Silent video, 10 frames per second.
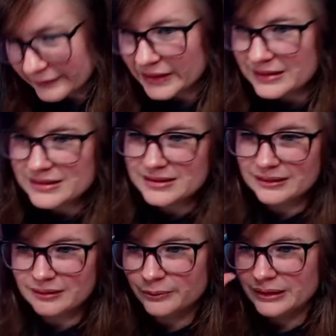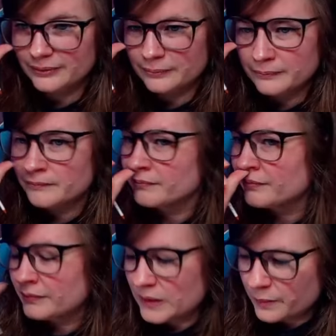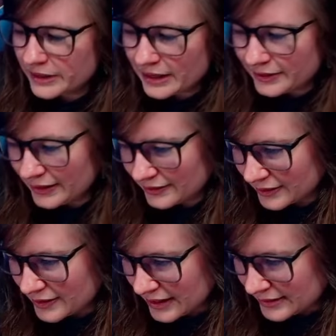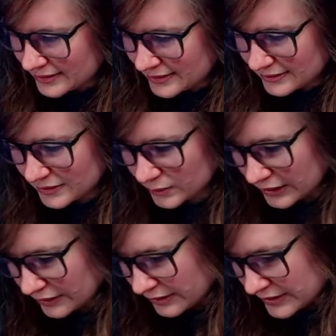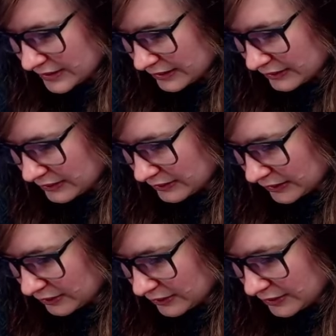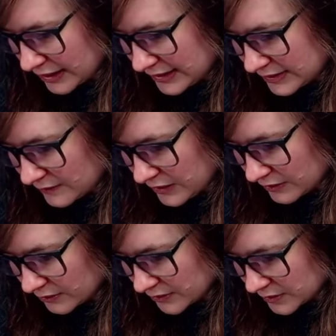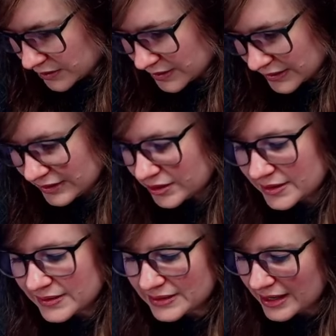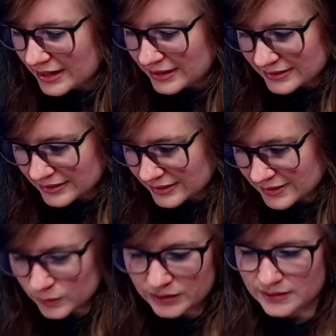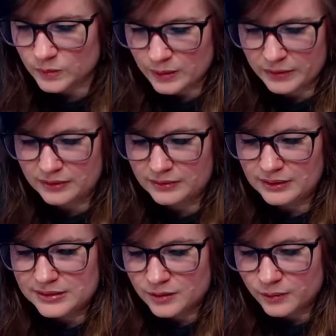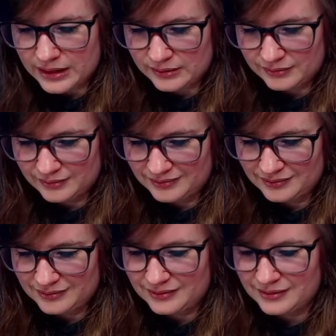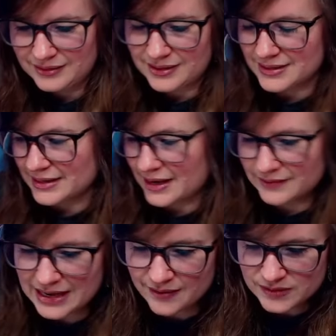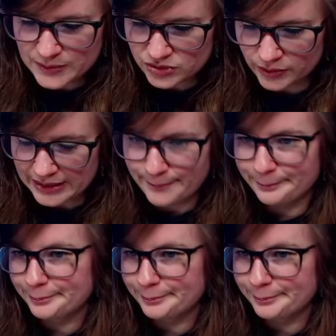It's still annoying. But yeah, I think the knights is where I always get it. Like, knights and vehicles are just like, just say it's this with this weapon. It's okay. Doesn't have to have a special name.